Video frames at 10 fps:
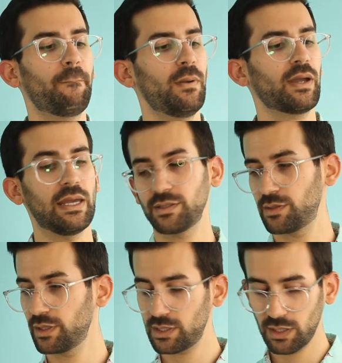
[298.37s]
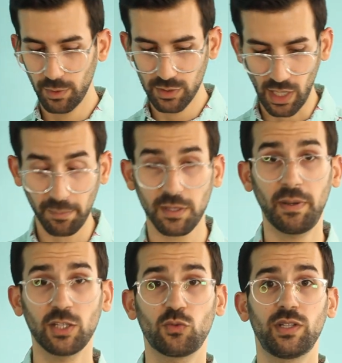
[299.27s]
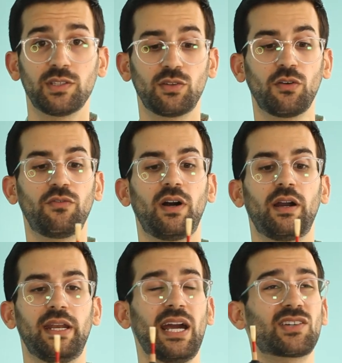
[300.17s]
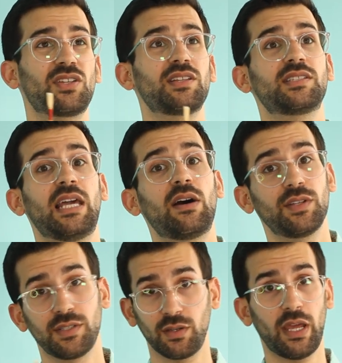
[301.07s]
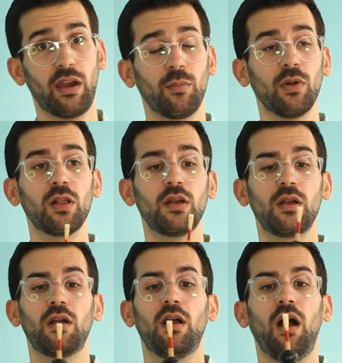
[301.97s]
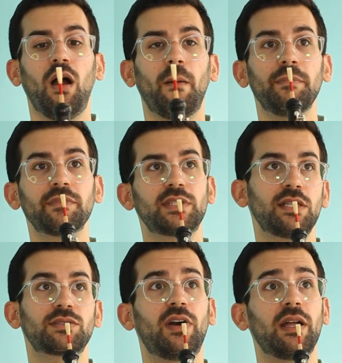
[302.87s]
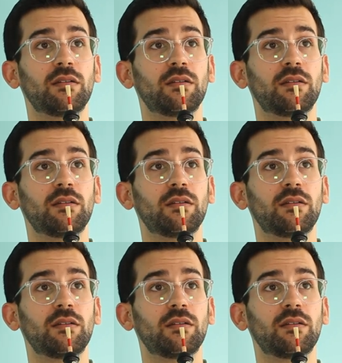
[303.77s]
Okay, so this is the most up to pitch one so far, and actually the sound isn't terrible. Um, sounds fine.